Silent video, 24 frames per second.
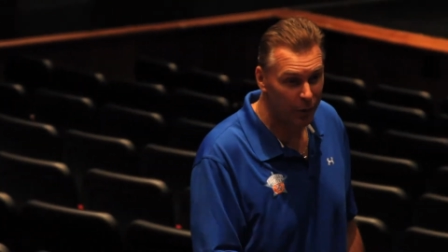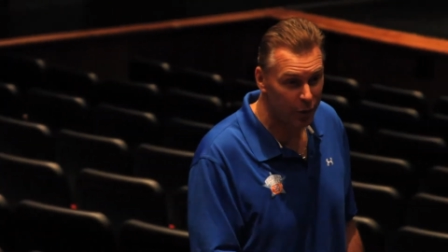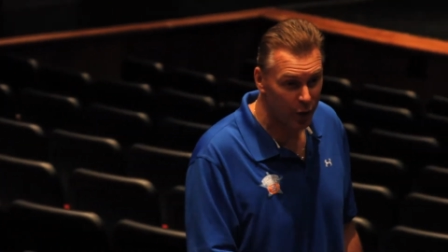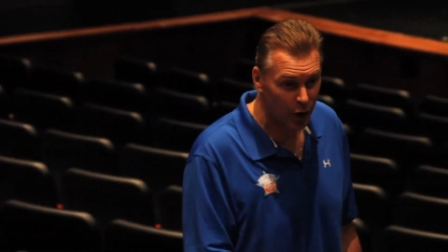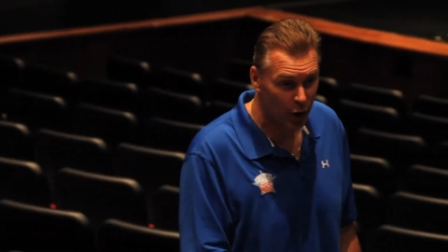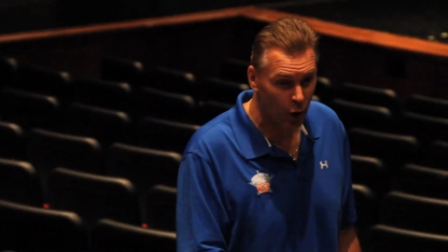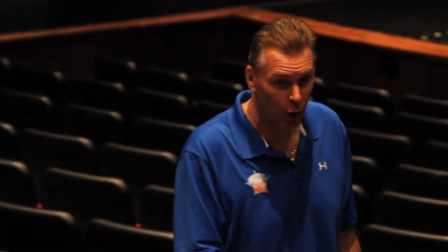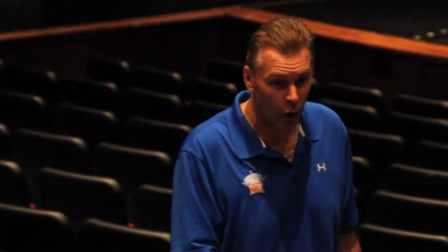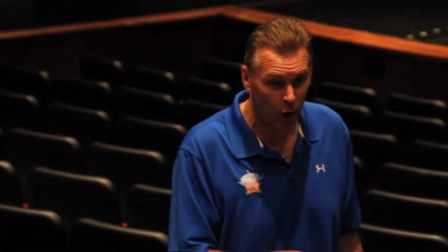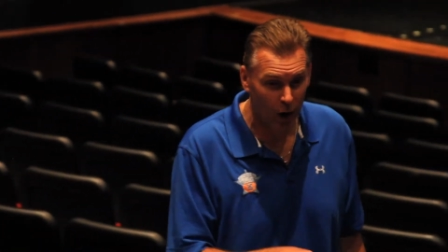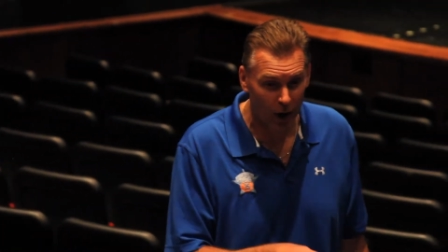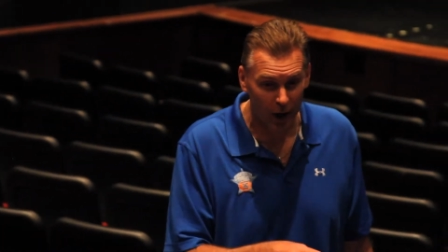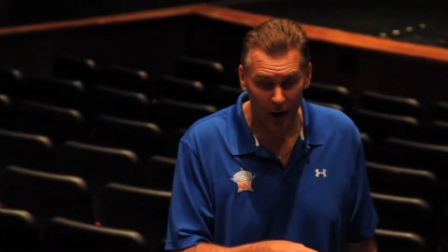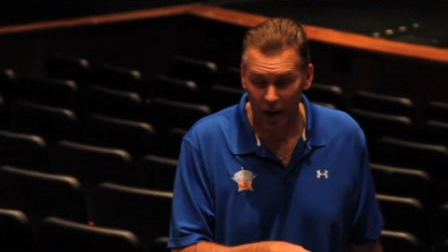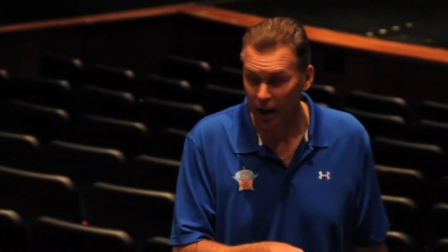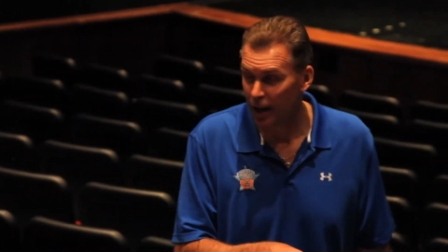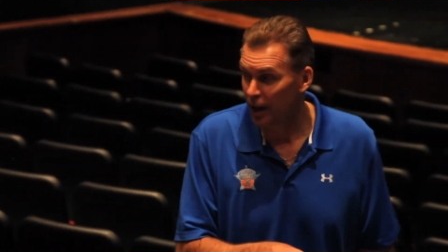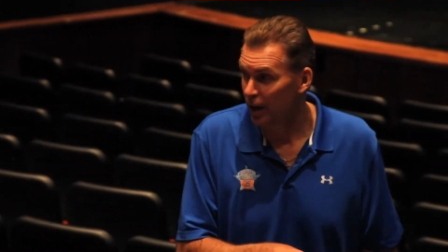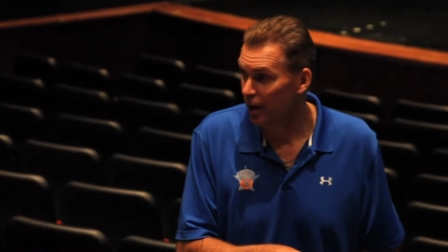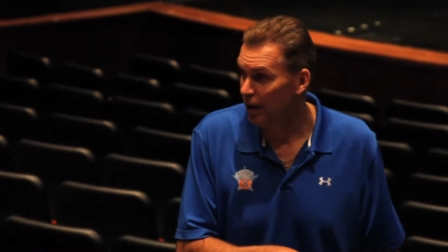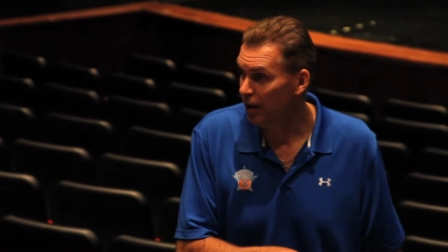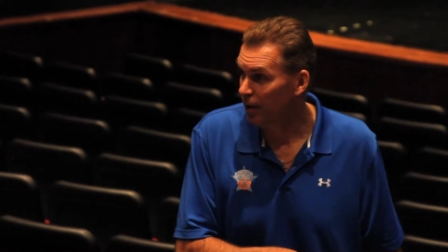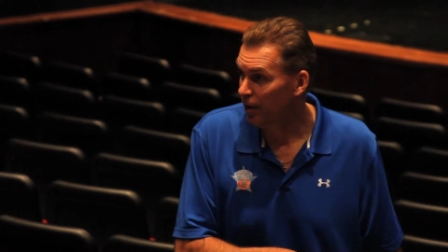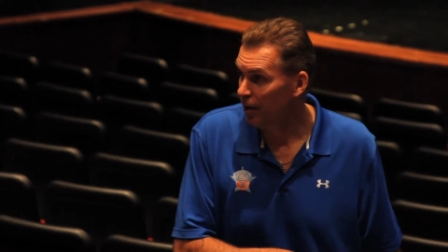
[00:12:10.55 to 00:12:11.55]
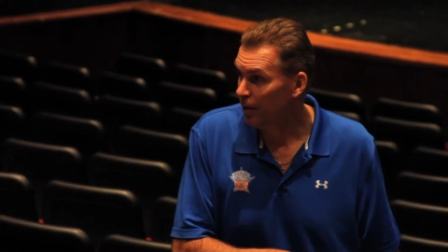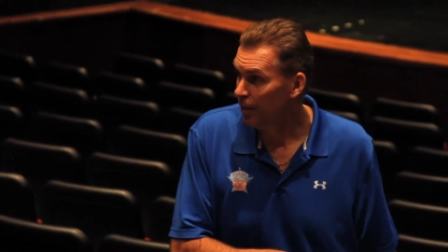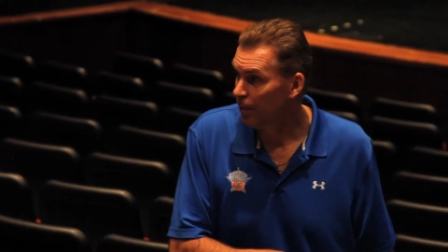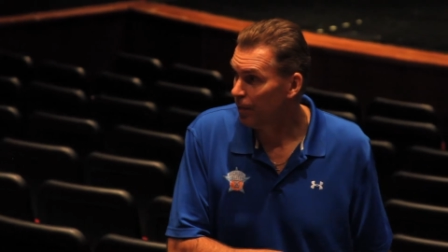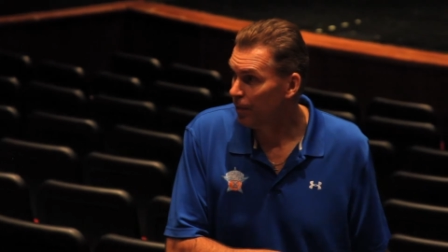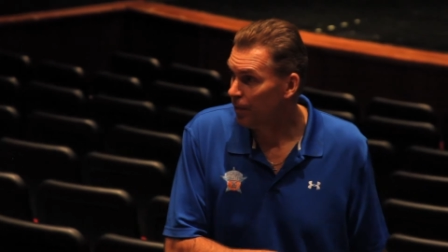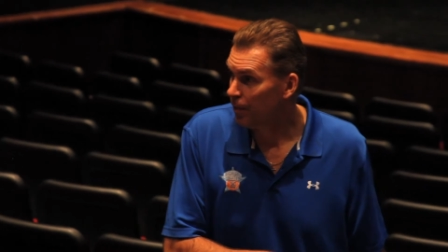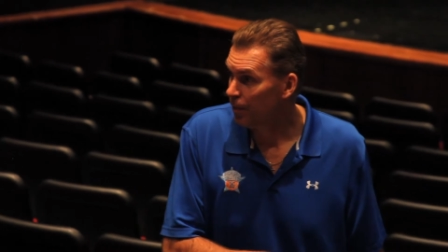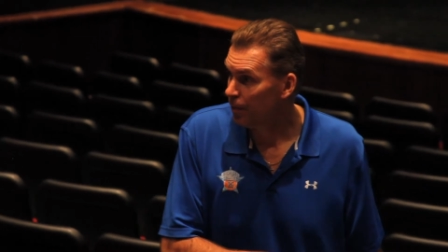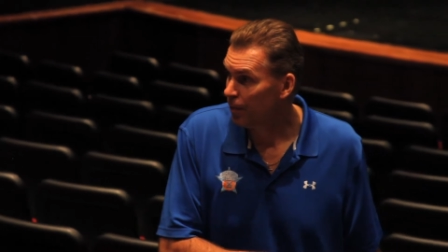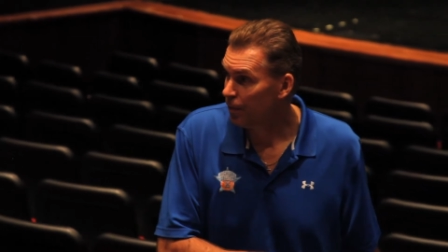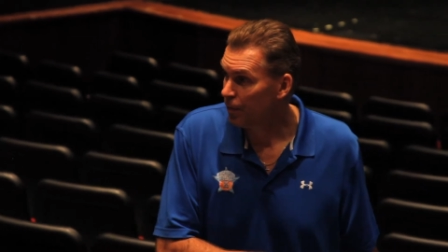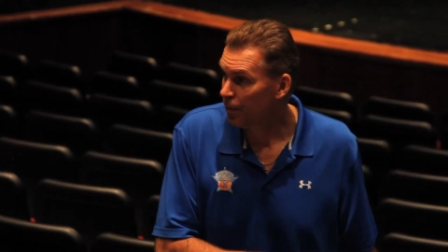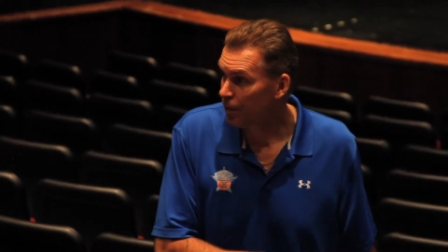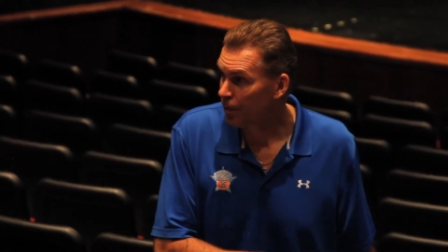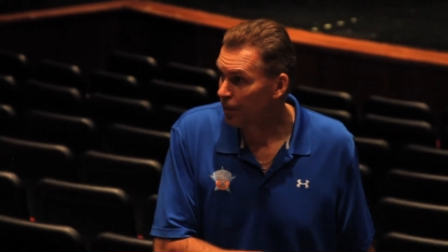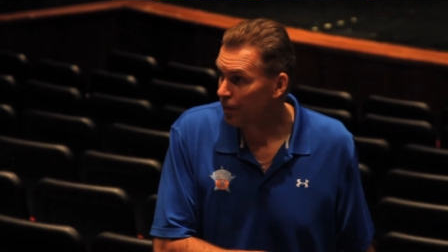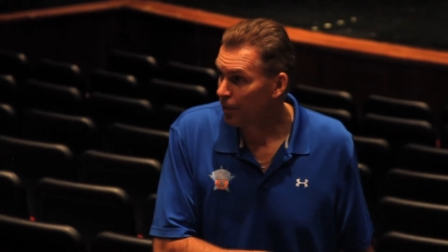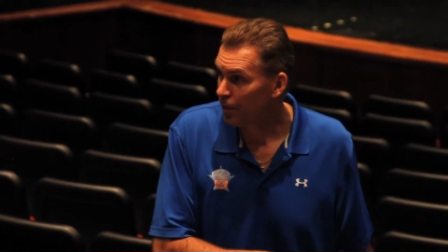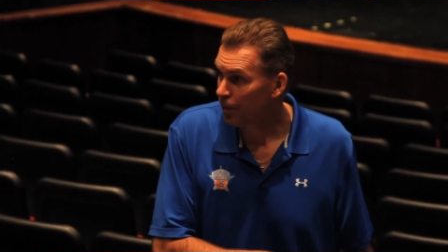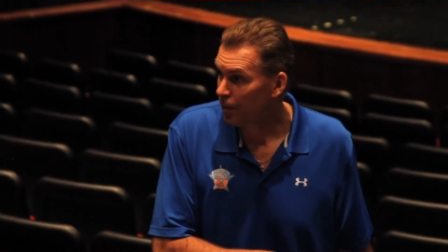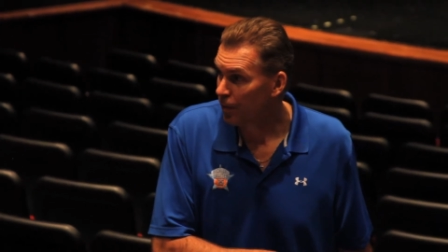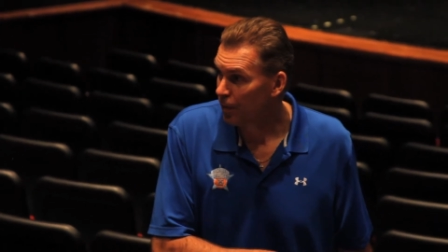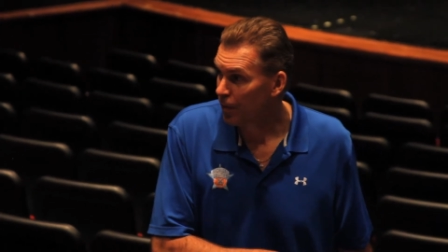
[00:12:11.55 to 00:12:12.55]
the court,
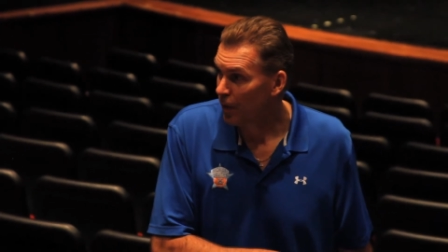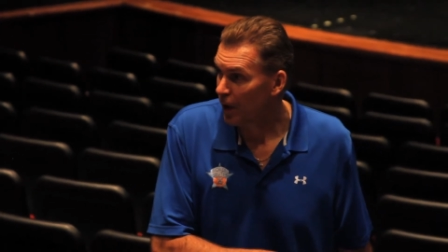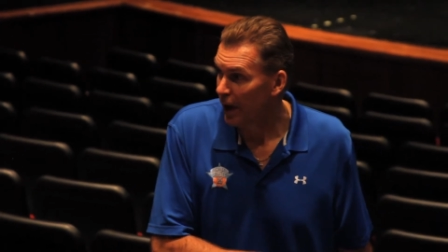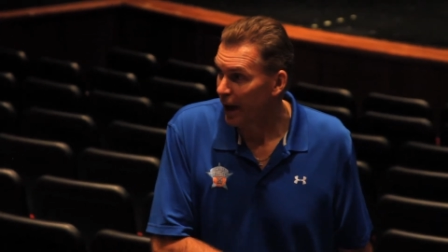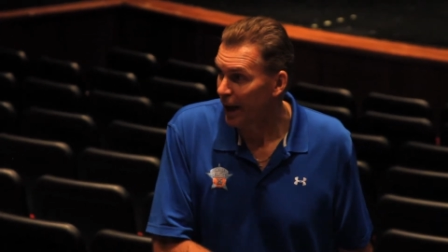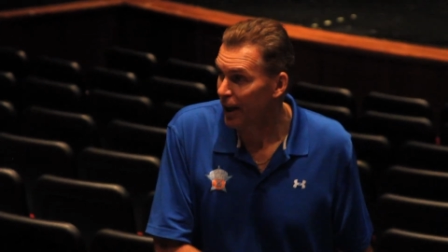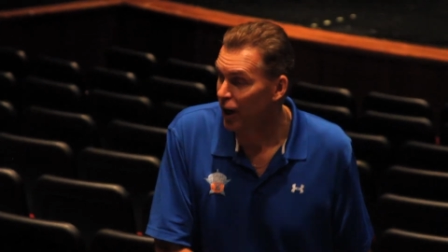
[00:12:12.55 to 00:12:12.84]
and